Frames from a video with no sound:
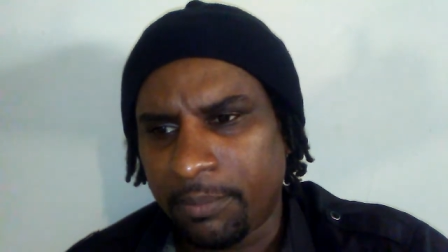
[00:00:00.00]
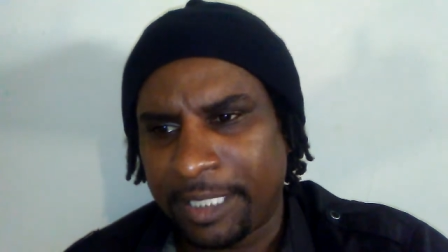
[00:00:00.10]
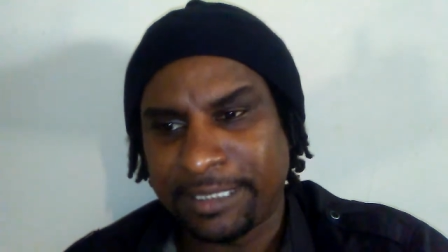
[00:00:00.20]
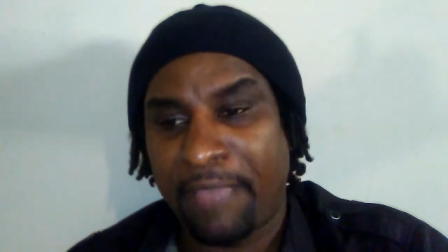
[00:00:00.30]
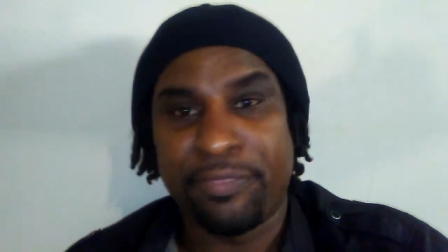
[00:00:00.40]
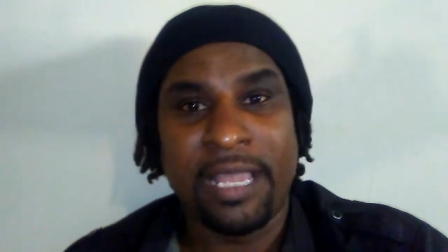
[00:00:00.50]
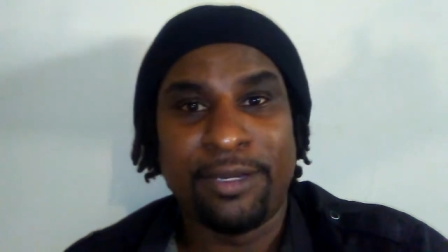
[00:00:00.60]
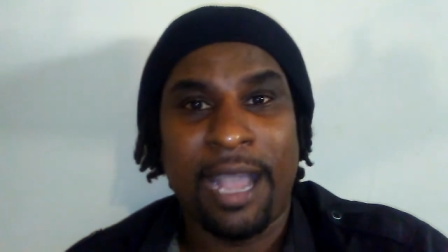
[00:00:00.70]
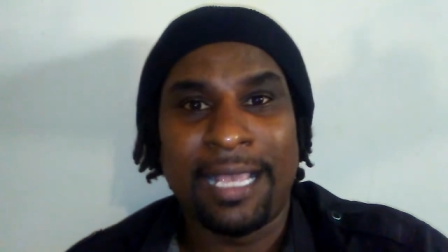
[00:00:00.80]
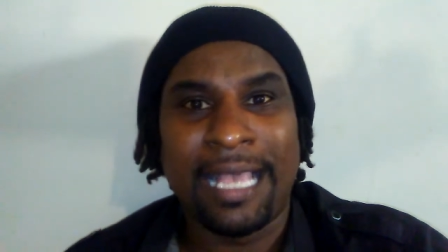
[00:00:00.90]
Because
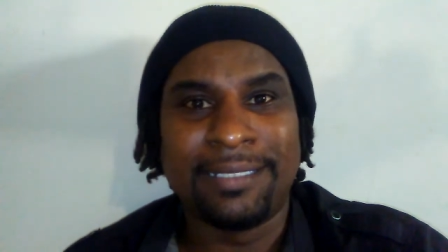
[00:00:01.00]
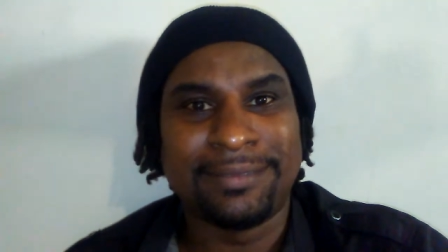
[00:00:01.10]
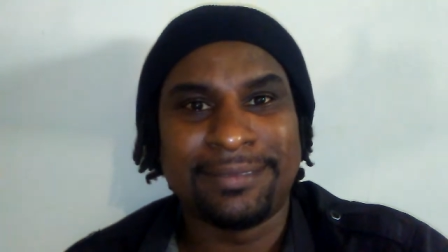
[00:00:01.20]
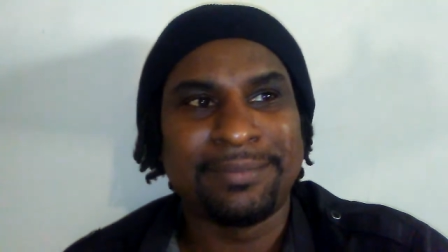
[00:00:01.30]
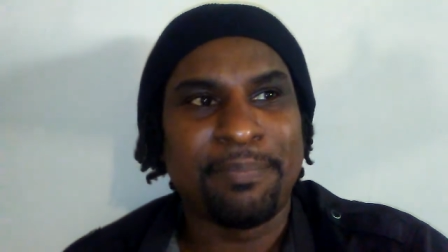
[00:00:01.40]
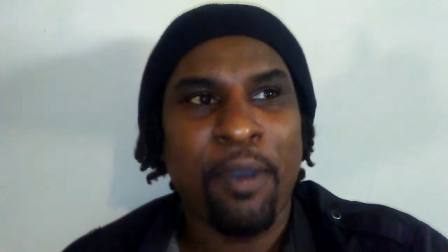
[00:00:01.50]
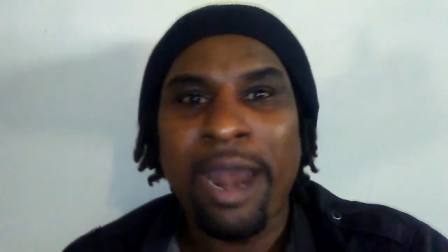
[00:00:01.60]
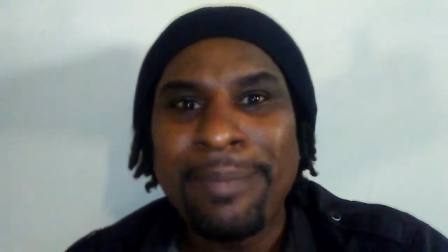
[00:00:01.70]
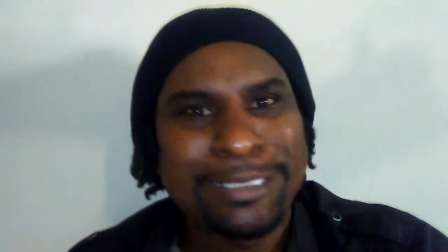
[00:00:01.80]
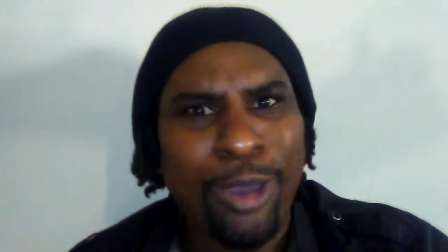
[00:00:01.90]

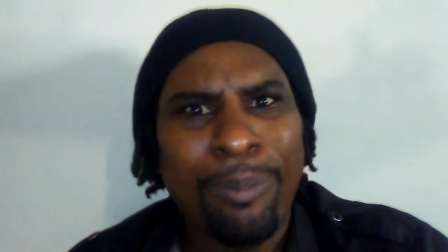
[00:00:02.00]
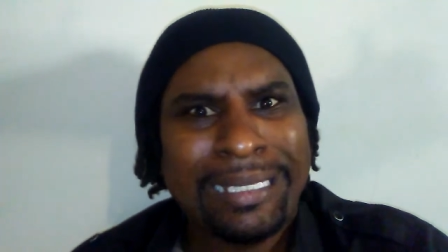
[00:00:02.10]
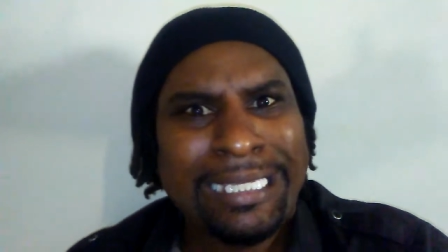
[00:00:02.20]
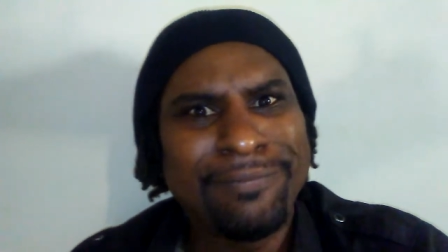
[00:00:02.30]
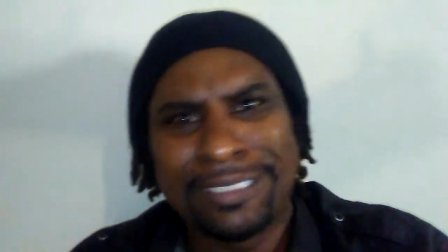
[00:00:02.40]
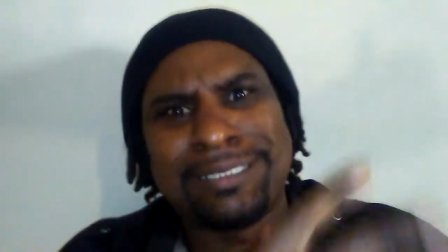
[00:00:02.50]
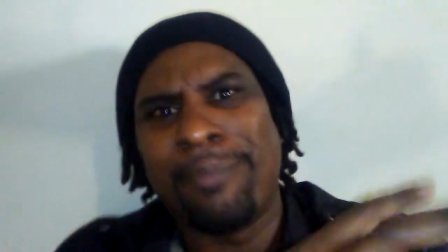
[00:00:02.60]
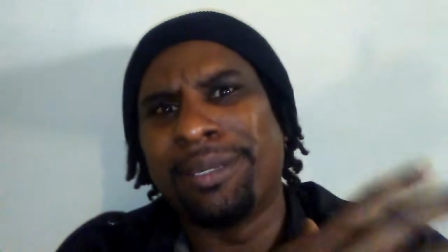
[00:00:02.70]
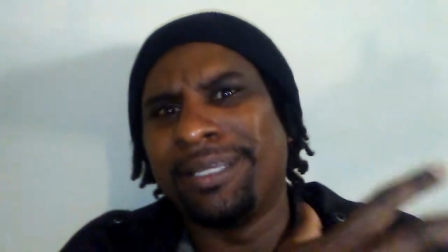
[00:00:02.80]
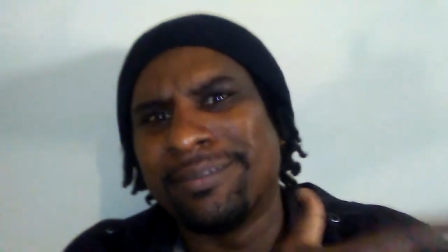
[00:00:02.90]
part of me still believed in
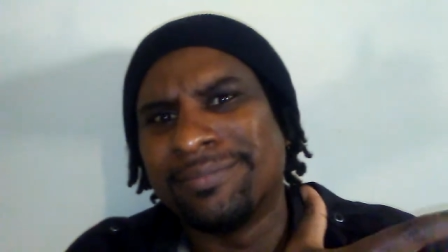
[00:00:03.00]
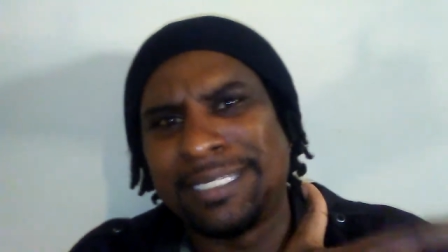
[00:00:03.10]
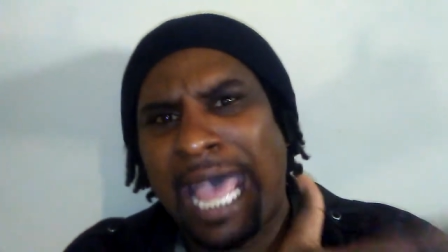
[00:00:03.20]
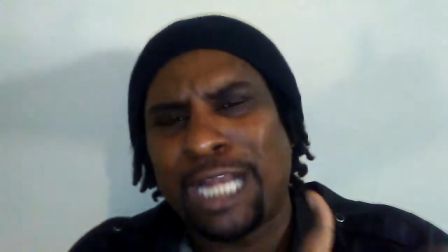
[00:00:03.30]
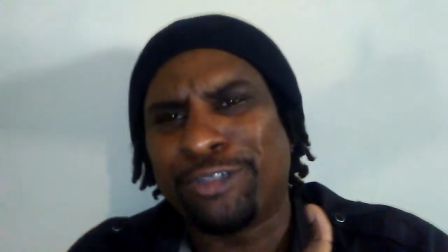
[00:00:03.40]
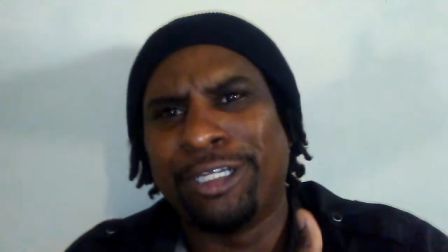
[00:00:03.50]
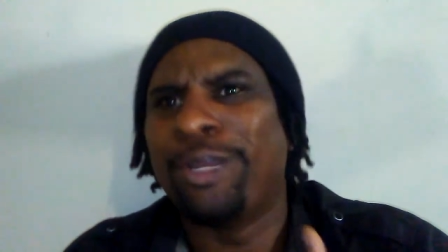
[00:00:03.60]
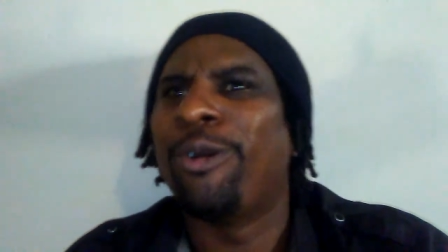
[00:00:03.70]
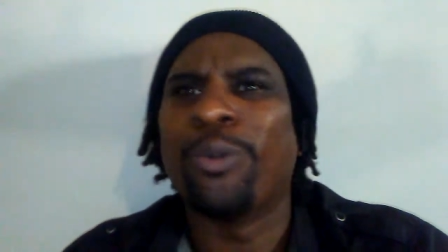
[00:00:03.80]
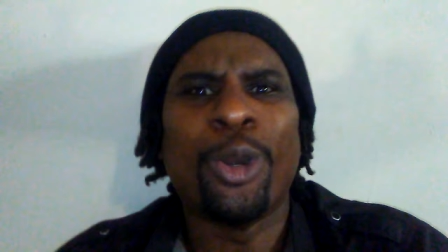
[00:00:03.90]
some of the
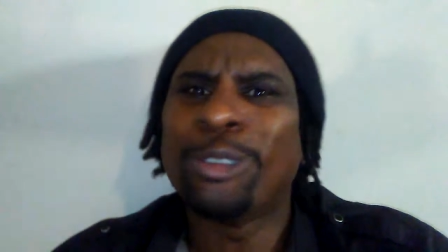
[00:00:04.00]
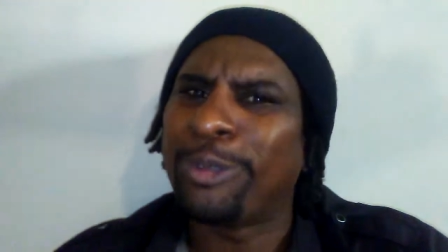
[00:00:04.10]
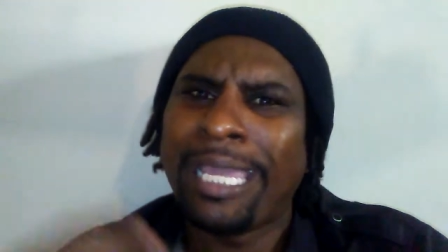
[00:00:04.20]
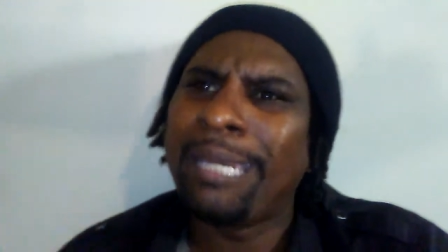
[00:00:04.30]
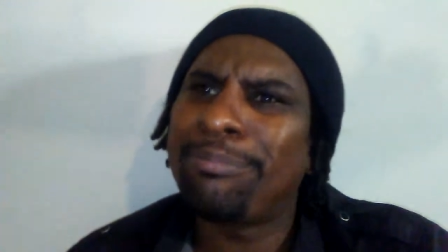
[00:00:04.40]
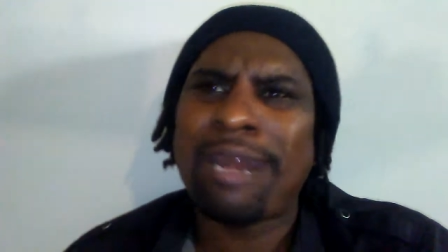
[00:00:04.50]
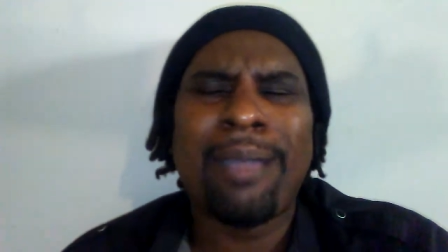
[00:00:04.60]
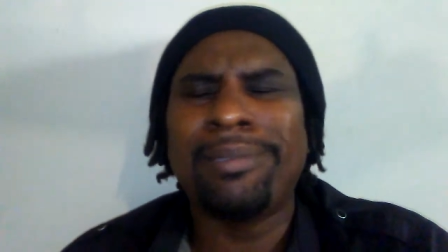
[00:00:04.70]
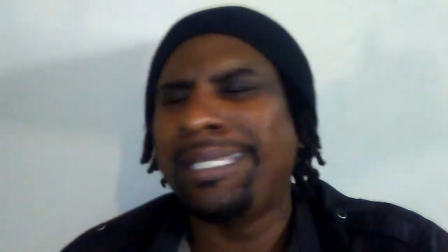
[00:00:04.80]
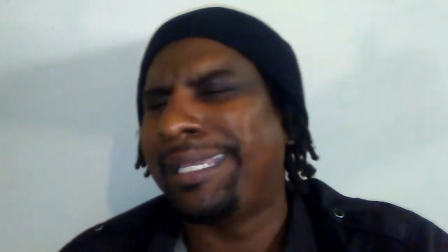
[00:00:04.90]
doctrine, the world's going to end
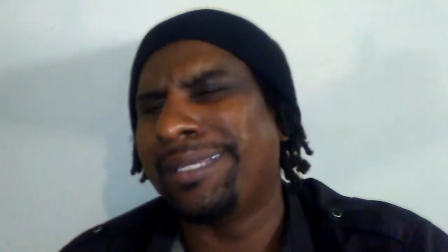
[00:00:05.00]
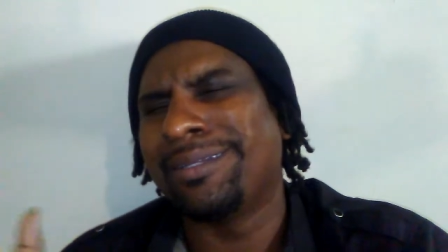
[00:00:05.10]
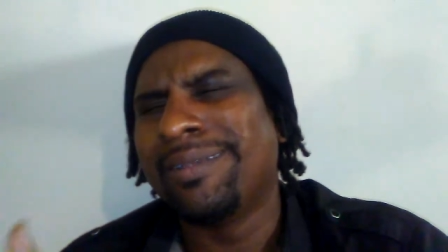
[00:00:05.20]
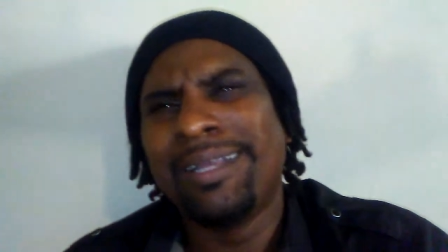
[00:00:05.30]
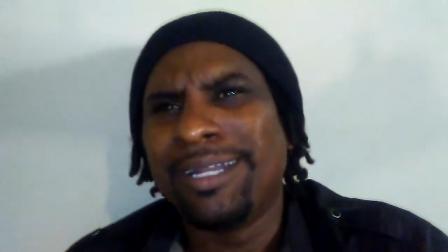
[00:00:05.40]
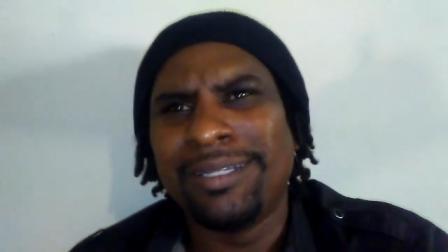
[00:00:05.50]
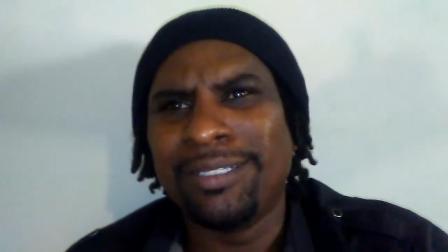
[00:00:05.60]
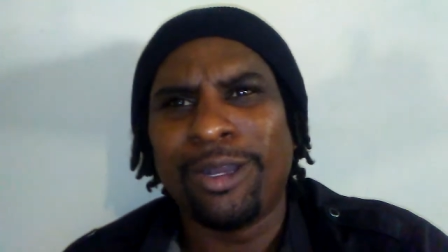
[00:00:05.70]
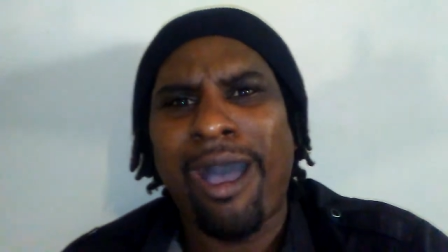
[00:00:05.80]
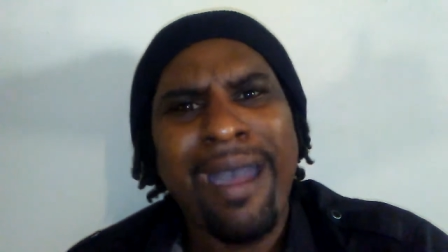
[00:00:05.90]
probably, and,
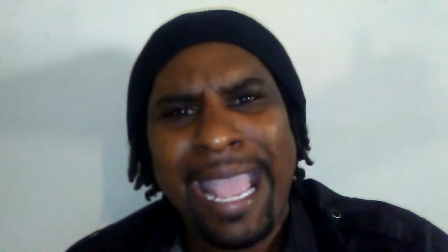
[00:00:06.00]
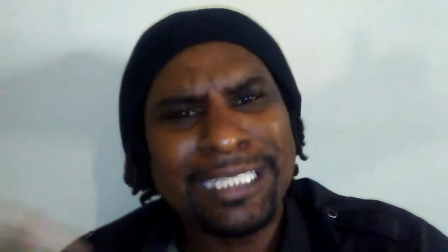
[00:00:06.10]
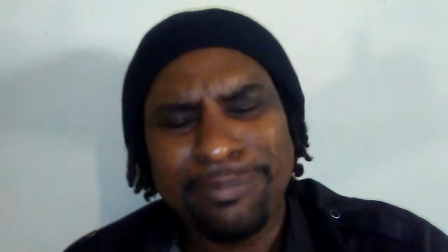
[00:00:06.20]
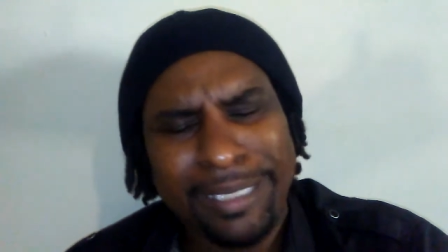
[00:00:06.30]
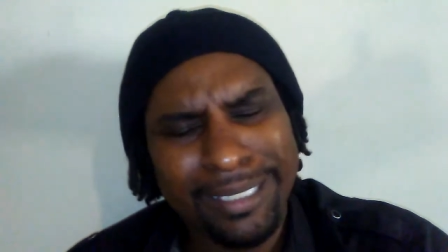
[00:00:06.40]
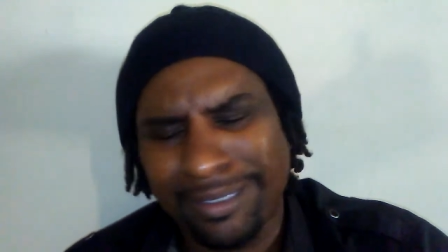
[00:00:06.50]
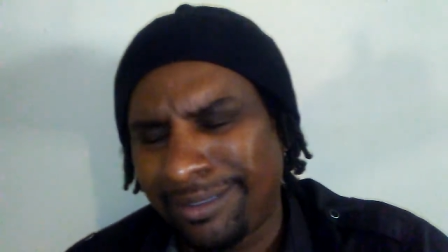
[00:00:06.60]
God hates me.